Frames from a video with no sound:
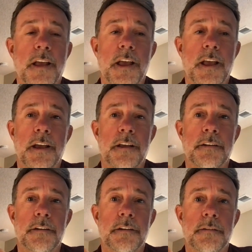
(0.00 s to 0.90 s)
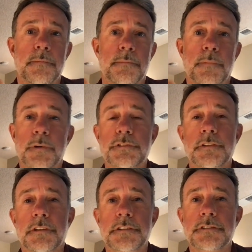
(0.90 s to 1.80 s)
And most of your
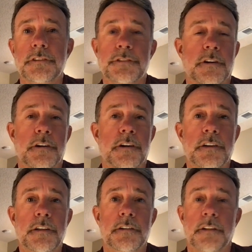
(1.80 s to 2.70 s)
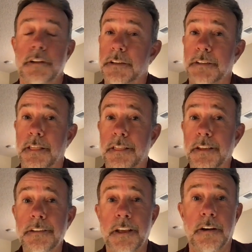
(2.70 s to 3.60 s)
listeners aren't either. They like to
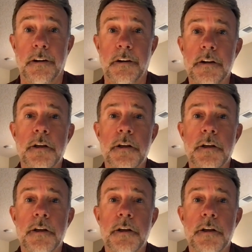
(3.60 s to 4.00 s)
think they are.